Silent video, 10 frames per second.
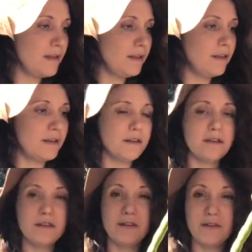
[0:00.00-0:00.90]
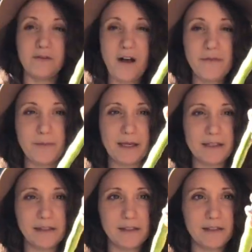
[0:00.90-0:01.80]
The fava
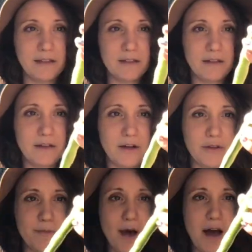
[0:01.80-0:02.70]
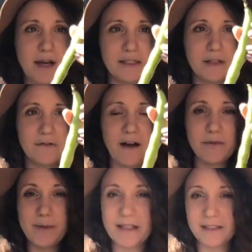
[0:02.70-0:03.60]
beans, the pods of the
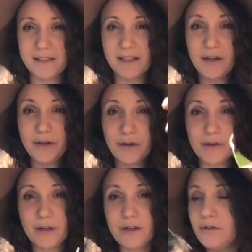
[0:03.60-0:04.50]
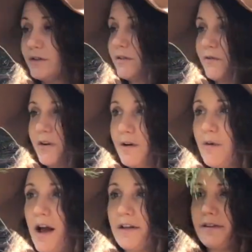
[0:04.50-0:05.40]
fava beans, you can use for your
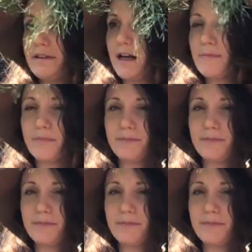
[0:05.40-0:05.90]
broth, and